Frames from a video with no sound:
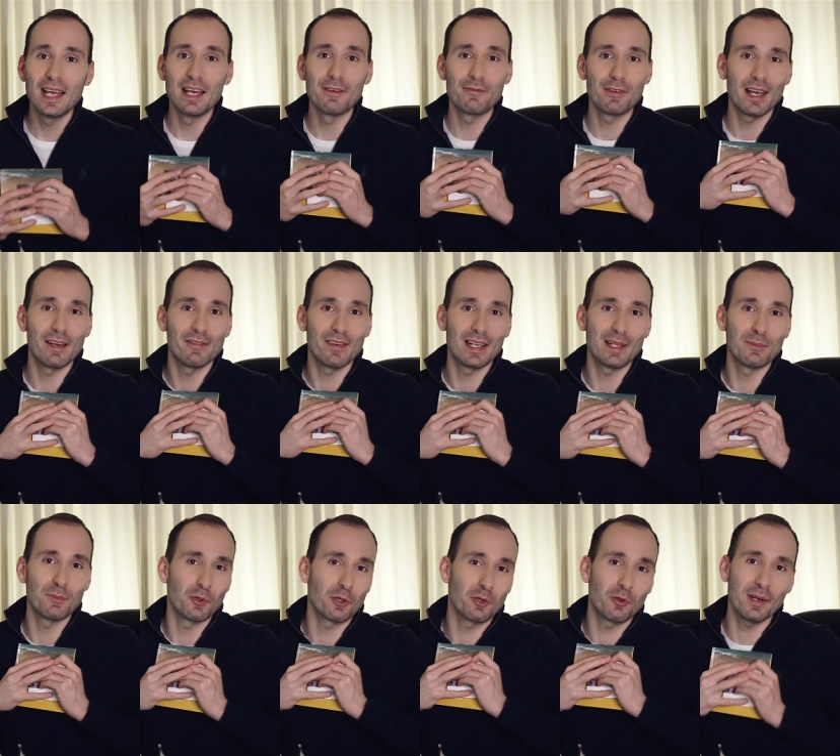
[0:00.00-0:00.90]
If you have any
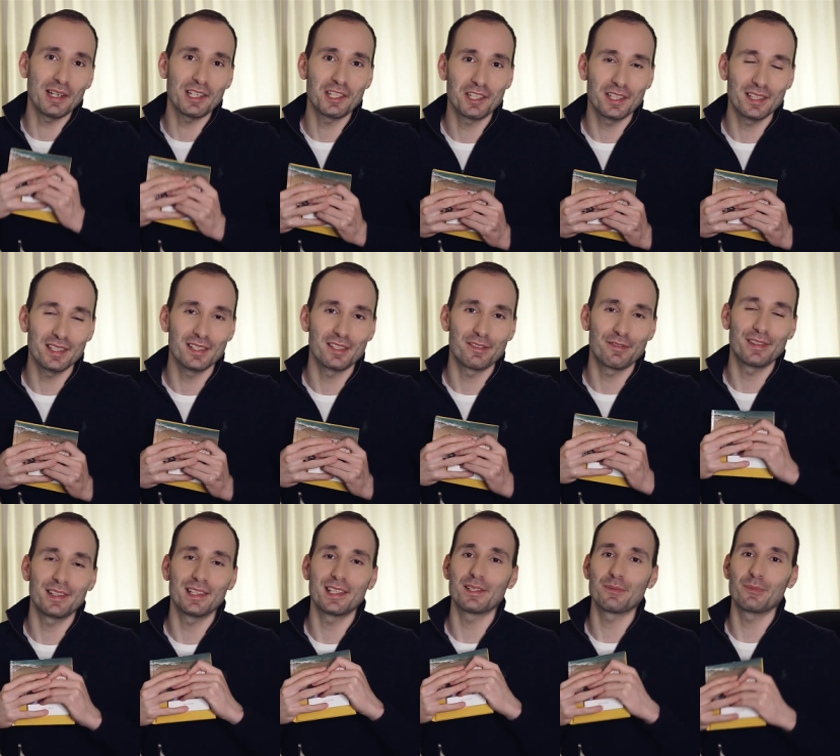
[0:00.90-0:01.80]
more questions for
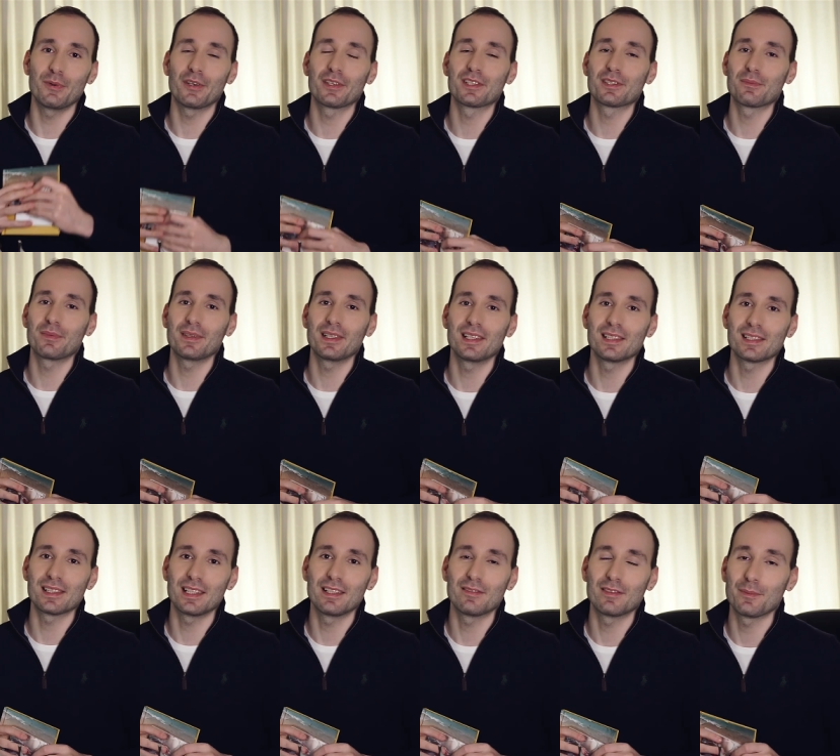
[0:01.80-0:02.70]
these books, please
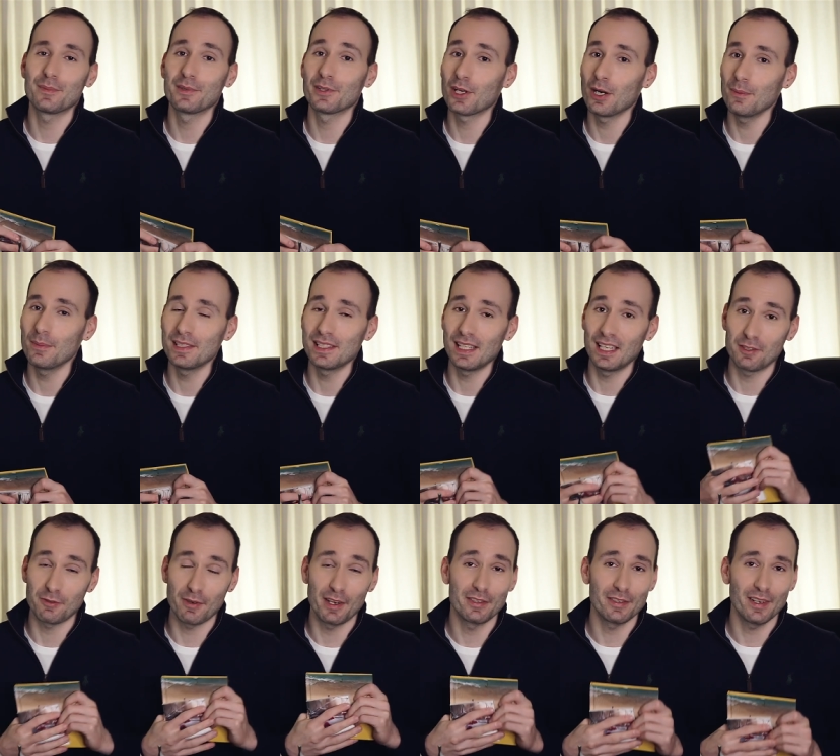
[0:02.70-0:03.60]
leave them in the comments. I
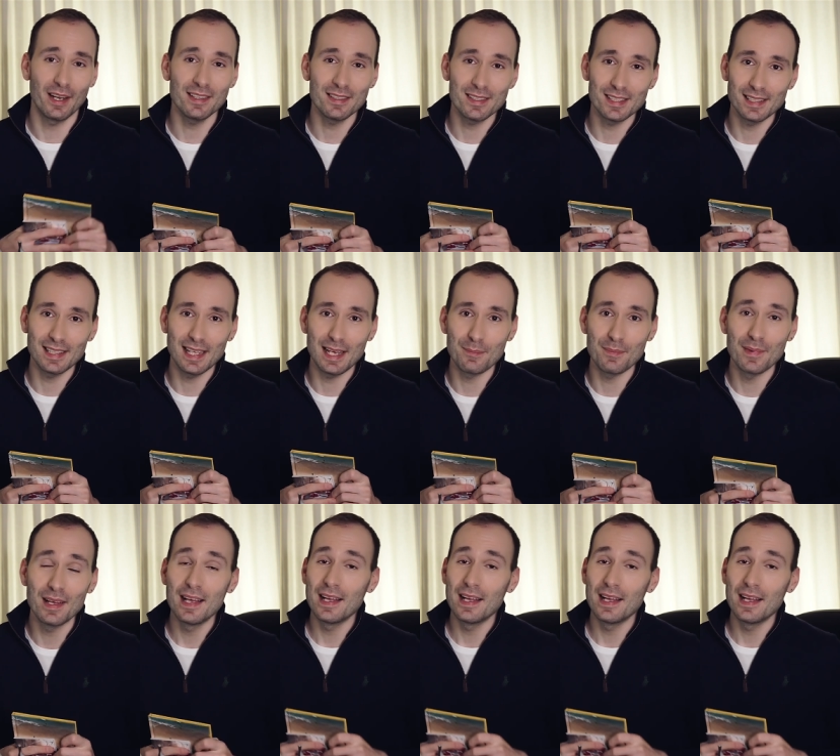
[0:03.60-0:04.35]
try to answer them.